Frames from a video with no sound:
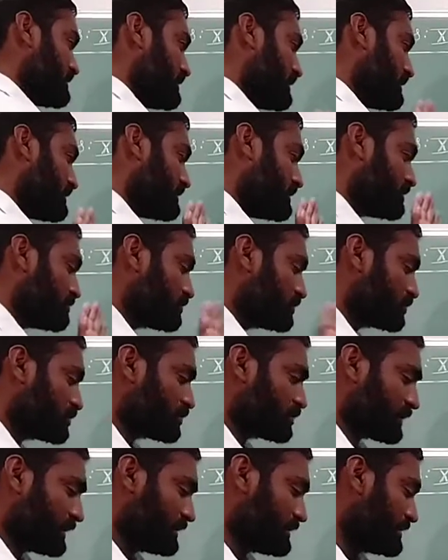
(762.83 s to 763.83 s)
they turn blue to
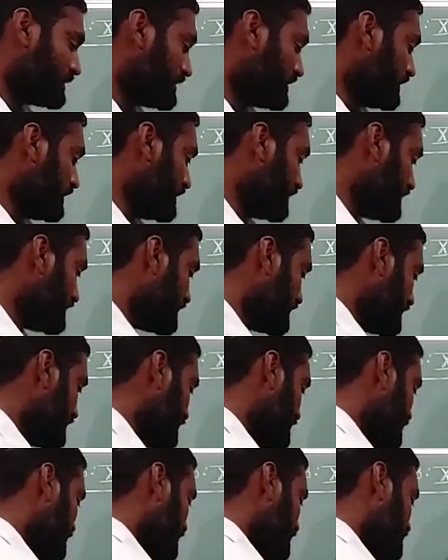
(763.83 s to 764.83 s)
red
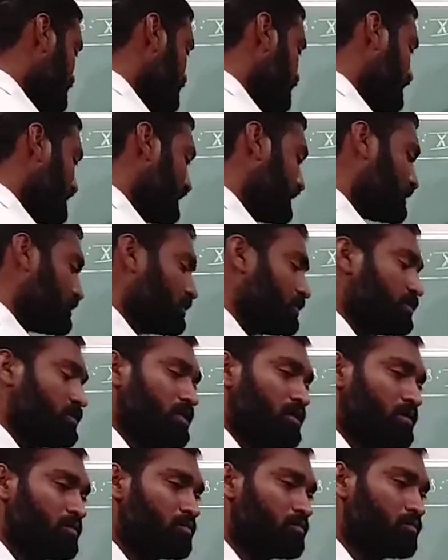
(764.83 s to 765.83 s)
here. So red
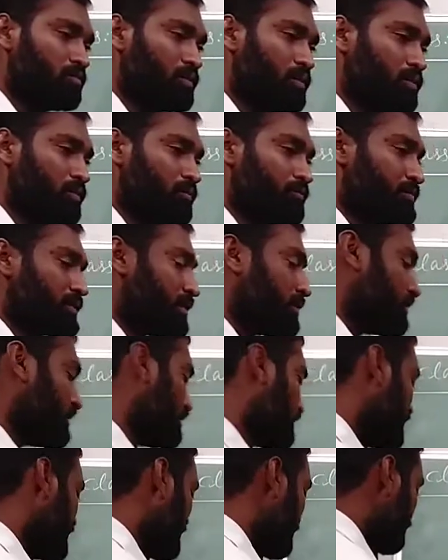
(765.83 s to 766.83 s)
to blue.
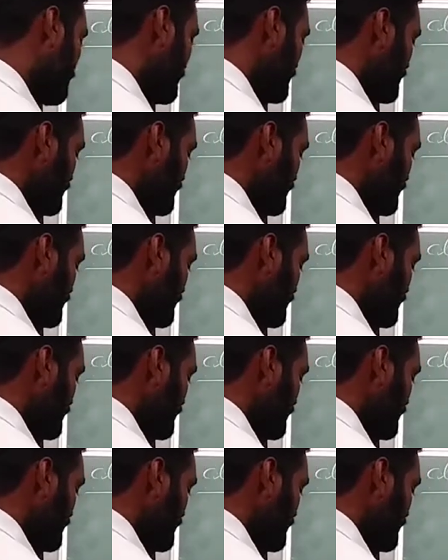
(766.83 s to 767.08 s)
Okay.